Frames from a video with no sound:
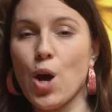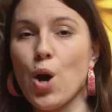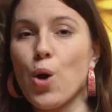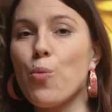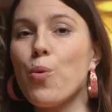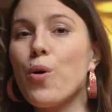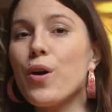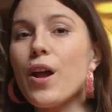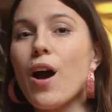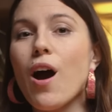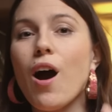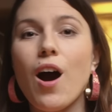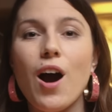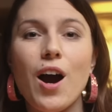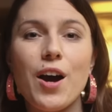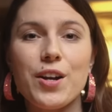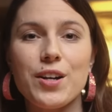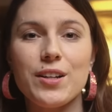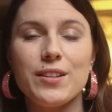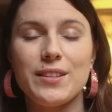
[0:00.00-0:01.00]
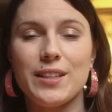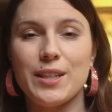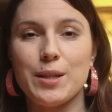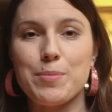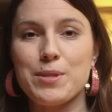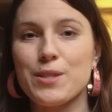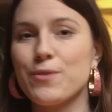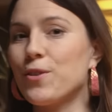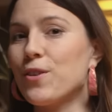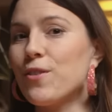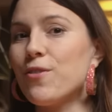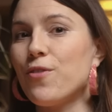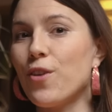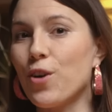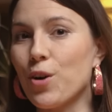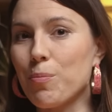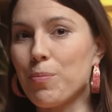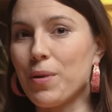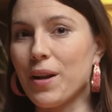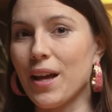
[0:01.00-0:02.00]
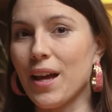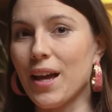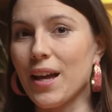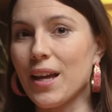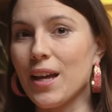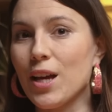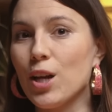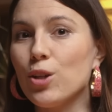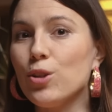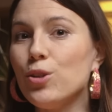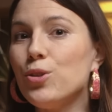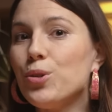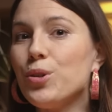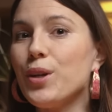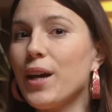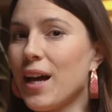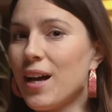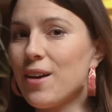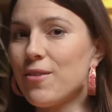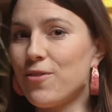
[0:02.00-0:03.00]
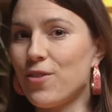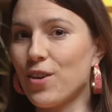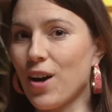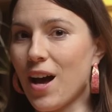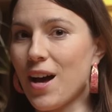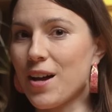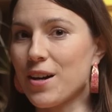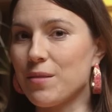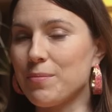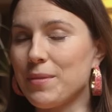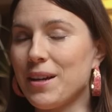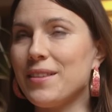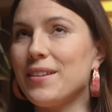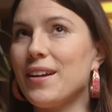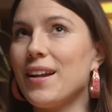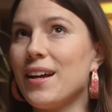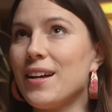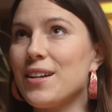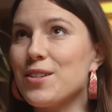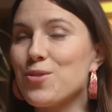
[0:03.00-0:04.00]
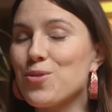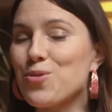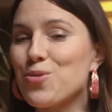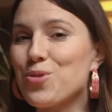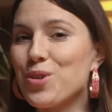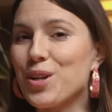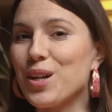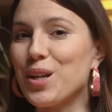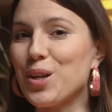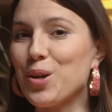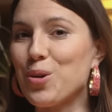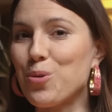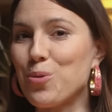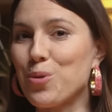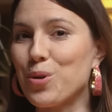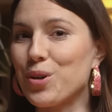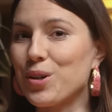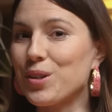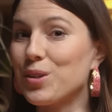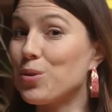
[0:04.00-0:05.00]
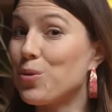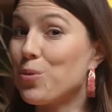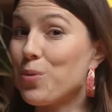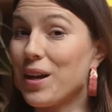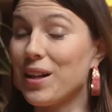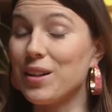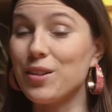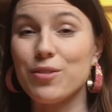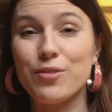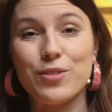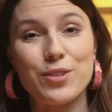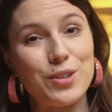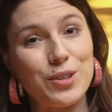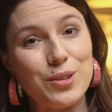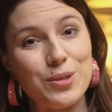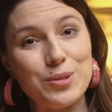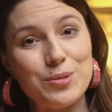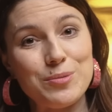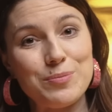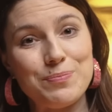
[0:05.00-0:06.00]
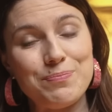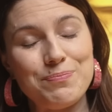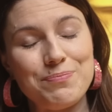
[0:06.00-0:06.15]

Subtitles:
What other tips for foreplay do you have for other men that has really worked well for you?